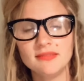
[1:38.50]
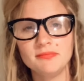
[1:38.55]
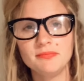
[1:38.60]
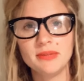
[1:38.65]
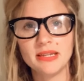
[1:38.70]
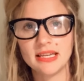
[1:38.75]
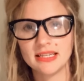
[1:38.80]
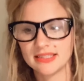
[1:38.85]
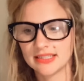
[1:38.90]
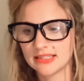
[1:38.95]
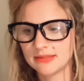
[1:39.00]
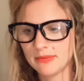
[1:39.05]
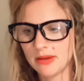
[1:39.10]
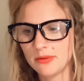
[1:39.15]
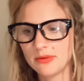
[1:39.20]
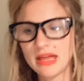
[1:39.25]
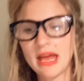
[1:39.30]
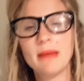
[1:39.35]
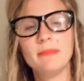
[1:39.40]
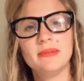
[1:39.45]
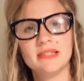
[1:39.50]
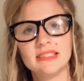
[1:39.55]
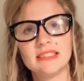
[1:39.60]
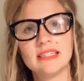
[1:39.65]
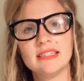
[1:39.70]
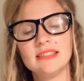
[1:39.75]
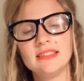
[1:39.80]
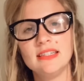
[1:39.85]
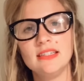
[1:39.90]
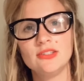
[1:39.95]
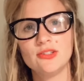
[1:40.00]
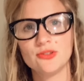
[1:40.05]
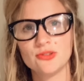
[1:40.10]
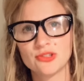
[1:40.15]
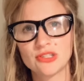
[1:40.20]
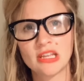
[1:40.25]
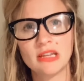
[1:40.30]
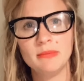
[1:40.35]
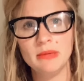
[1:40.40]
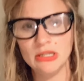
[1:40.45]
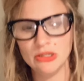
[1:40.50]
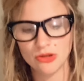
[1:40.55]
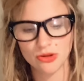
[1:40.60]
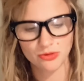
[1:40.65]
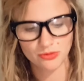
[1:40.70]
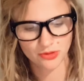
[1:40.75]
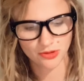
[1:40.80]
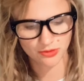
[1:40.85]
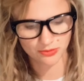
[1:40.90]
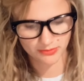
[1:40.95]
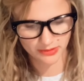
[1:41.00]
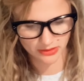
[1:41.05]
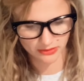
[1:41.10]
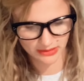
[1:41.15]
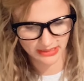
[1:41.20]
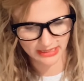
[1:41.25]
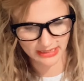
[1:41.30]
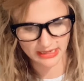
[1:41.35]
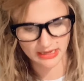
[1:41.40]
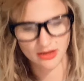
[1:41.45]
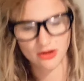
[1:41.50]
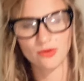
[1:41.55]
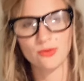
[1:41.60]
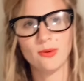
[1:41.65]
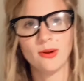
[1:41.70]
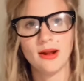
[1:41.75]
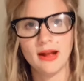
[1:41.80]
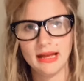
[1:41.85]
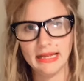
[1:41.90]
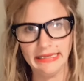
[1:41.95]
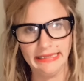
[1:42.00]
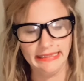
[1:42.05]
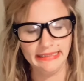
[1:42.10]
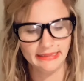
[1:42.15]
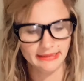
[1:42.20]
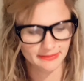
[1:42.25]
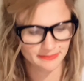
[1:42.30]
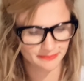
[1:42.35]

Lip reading: because it's made with hibiscus tea, so there's going to be no goat milk in it or honey.